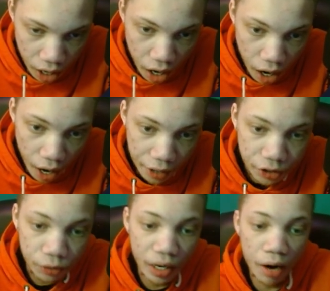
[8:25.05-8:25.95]
Alright, so
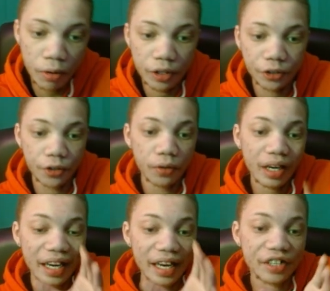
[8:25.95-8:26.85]
now what we're going to do
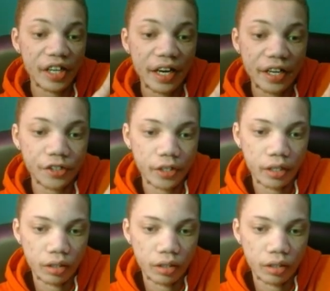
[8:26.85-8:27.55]
is hit enter.